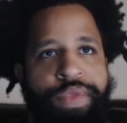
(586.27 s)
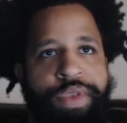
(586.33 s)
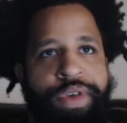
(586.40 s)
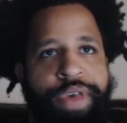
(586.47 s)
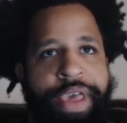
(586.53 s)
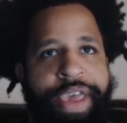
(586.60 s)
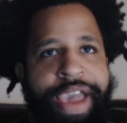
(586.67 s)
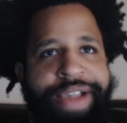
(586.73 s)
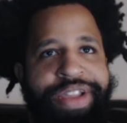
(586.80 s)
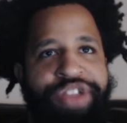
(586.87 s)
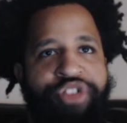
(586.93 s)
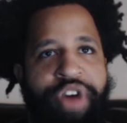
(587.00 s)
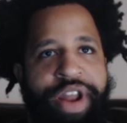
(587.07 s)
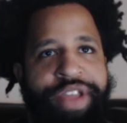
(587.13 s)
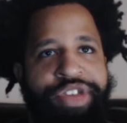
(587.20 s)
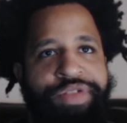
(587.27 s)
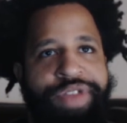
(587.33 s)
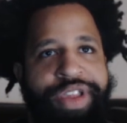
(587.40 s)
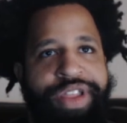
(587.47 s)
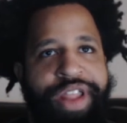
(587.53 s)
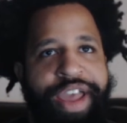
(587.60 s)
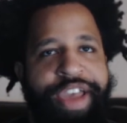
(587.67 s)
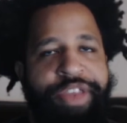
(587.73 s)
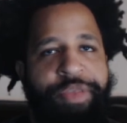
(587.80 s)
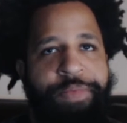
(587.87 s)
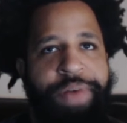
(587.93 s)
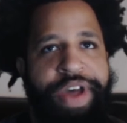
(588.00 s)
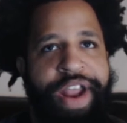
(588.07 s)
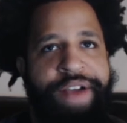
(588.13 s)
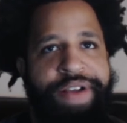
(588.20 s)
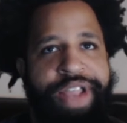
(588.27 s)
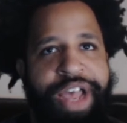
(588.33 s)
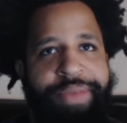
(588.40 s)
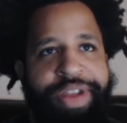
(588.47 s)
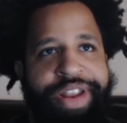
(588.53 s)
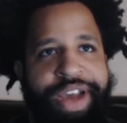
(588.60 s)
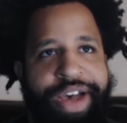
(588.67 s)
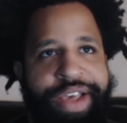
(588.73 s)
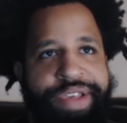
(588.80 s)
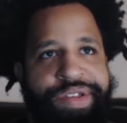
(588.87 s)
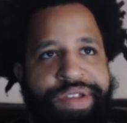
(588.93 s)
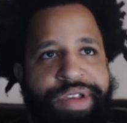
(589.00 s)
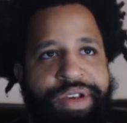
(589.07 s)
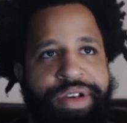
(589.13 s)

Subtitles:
Yancey trying to use his length, but every time he does,